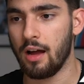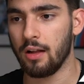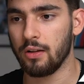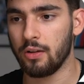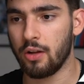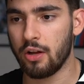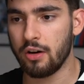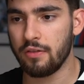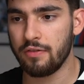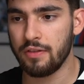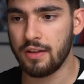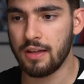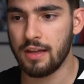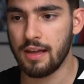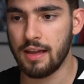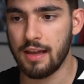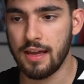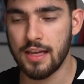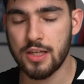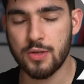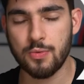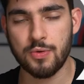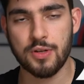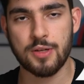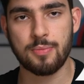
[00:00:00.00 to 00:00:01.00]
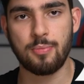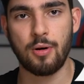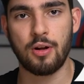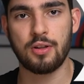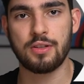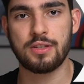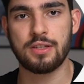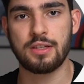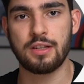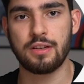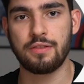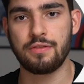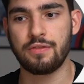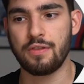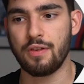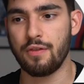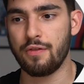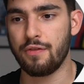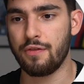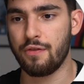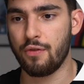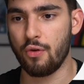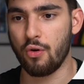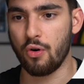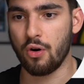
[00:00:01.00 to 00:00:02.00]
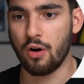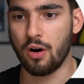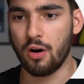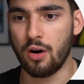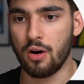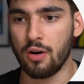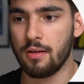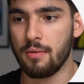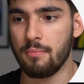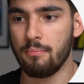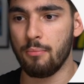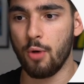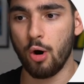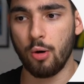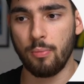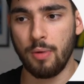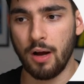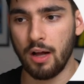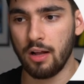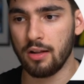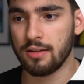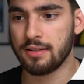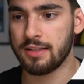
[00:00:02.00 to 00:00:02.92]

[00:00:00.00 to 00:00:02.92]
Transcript: A lot of it is responsive for mobile,